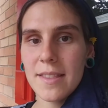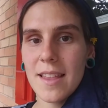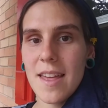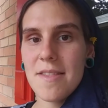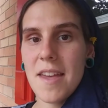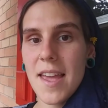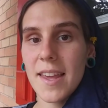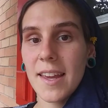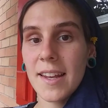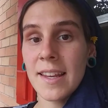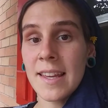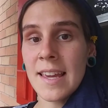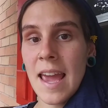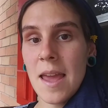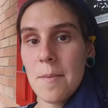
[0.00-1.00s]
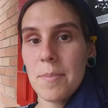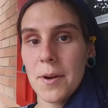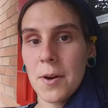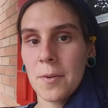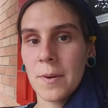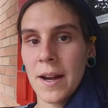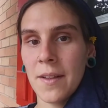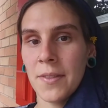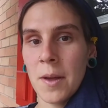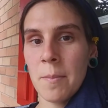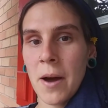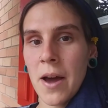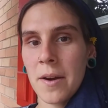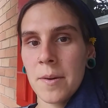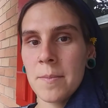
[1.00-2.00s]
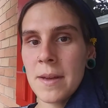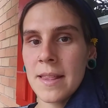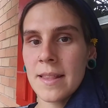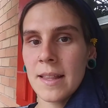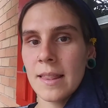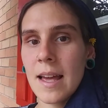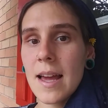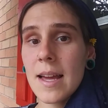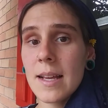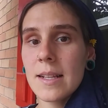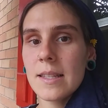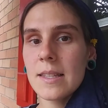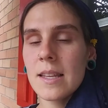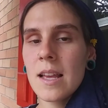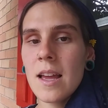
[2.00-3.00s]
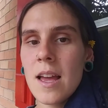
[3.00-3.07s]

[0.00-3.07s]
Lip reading: that they can gape around the bottom and the legs.